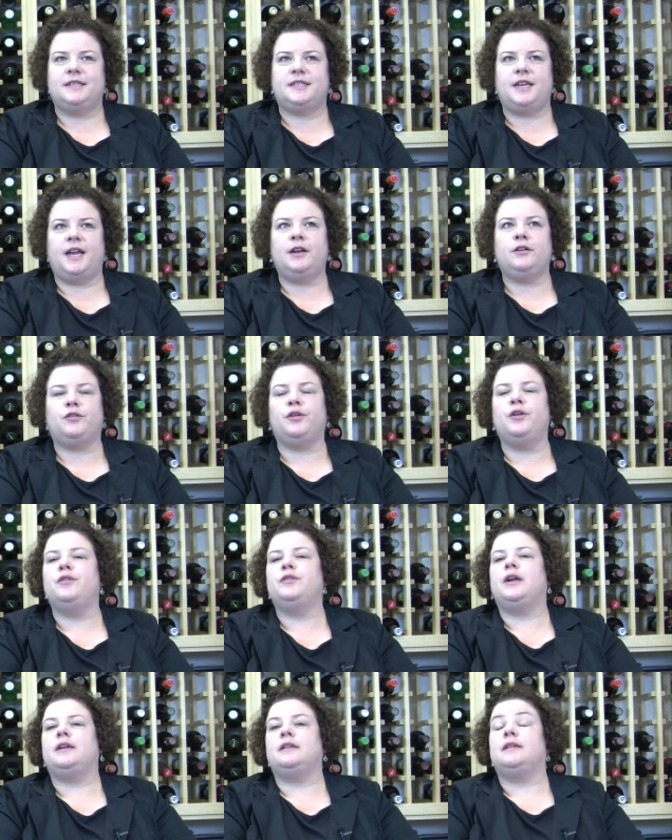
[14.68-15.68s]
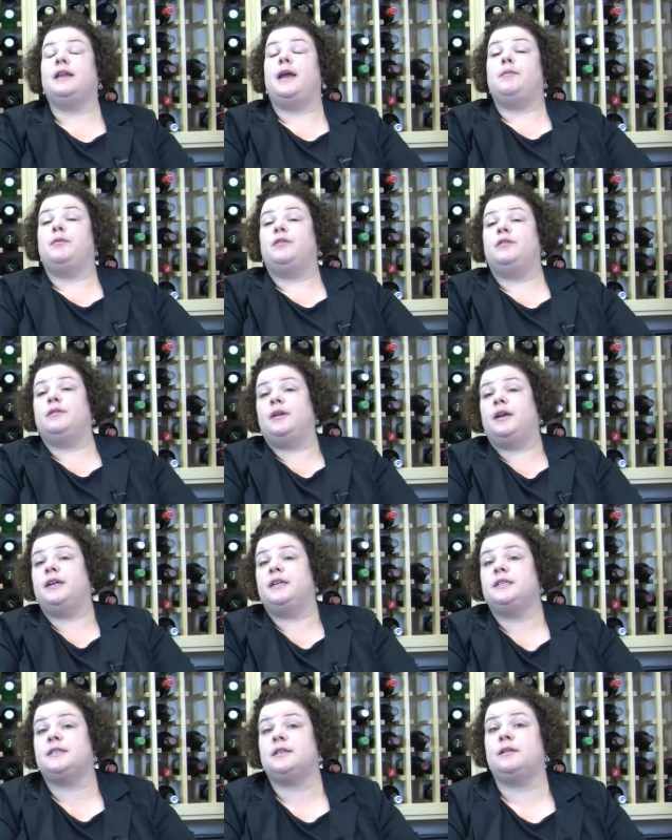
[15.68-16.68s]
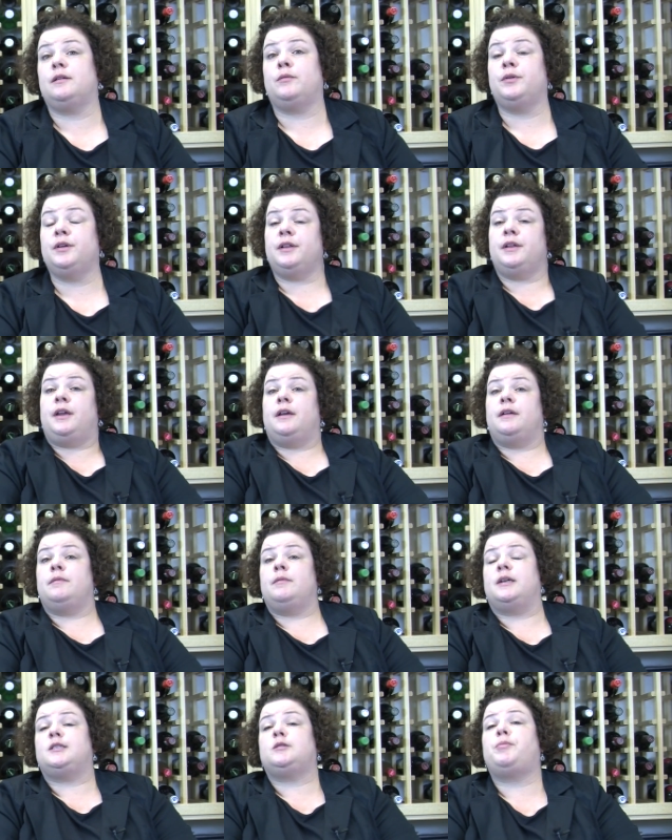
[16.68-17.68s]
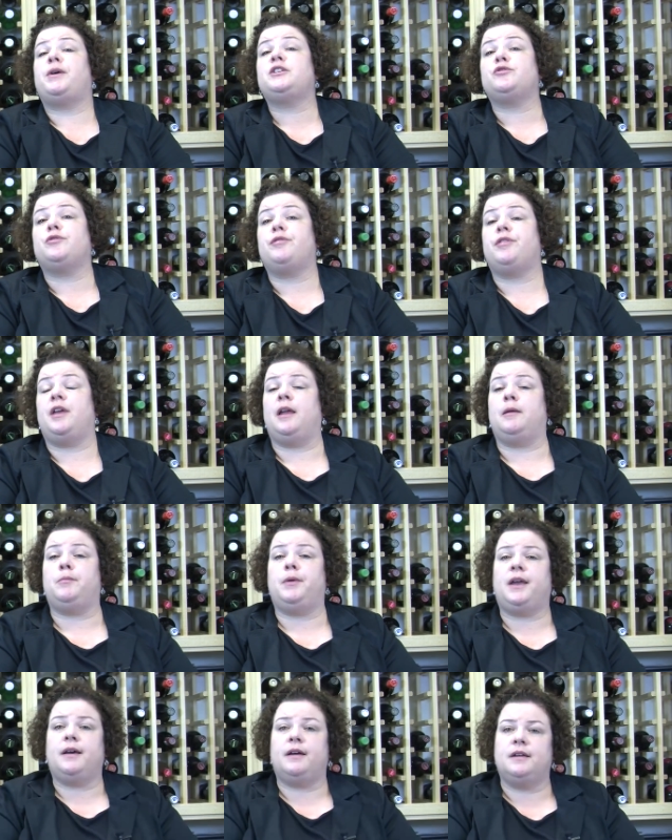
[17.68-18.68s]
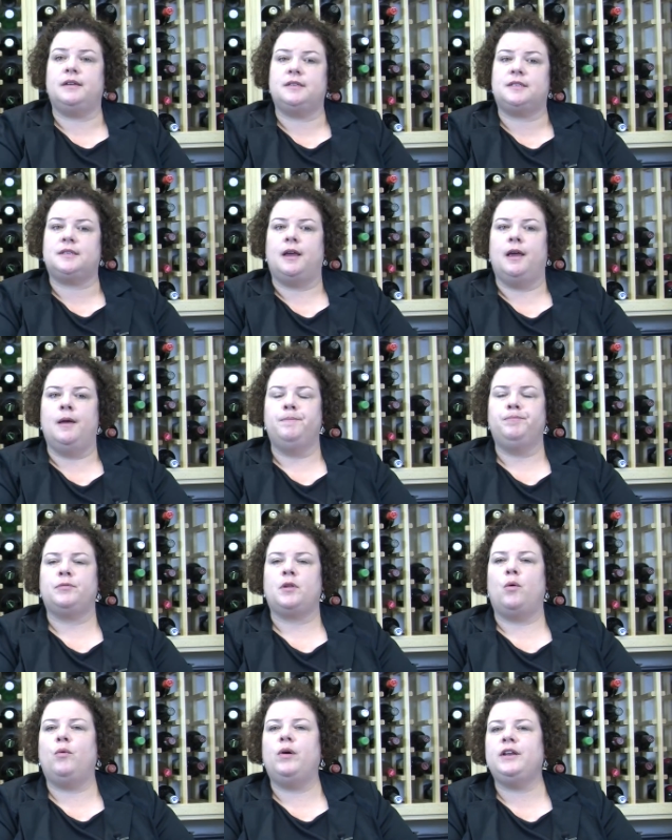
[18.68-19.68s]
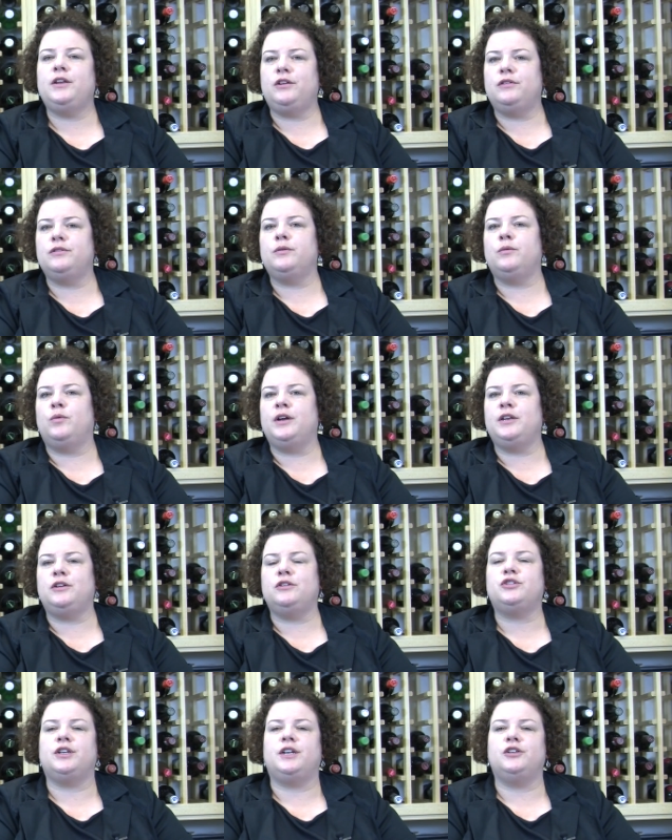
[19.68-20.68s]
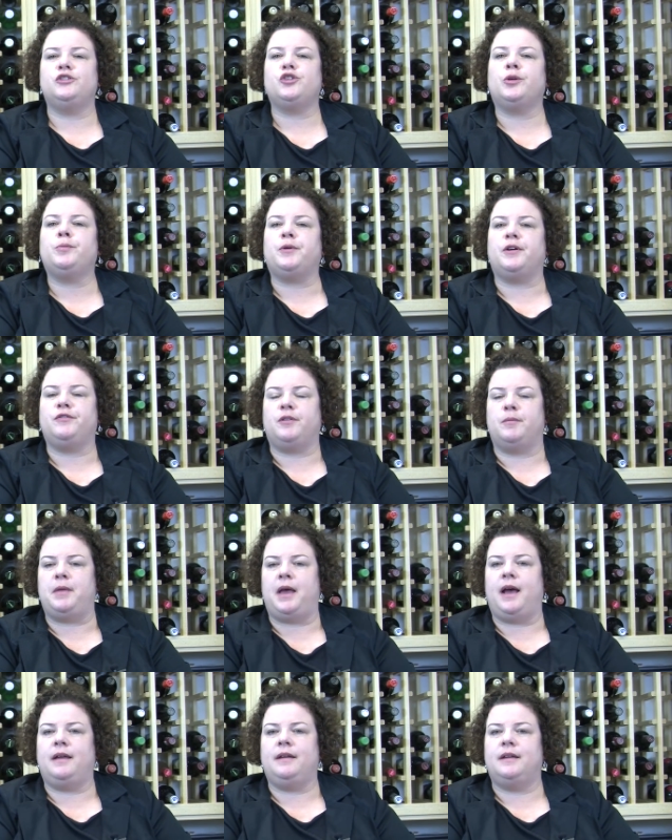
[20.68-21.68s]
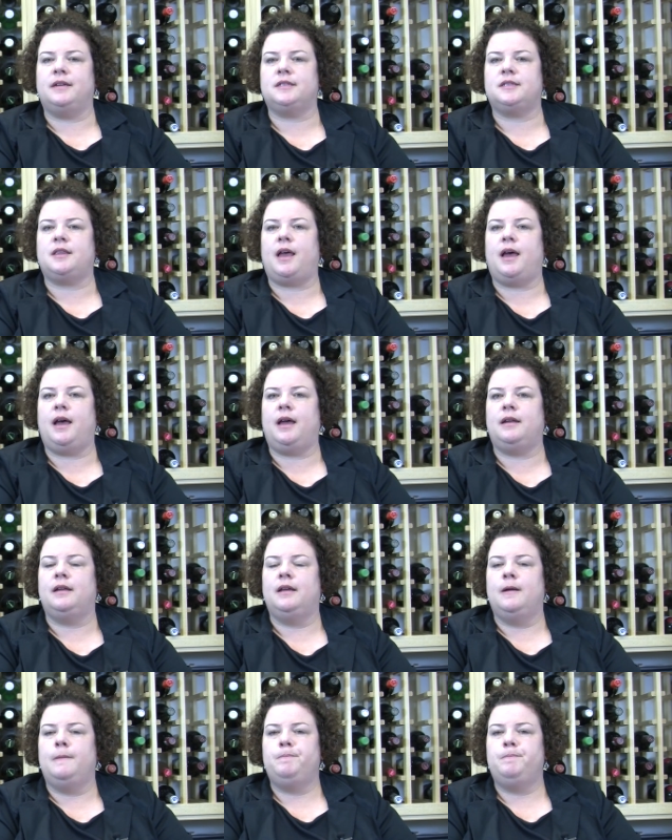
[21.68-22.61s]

Estate grown on a label is really a, a, special thing because what you what you should interpret from that is that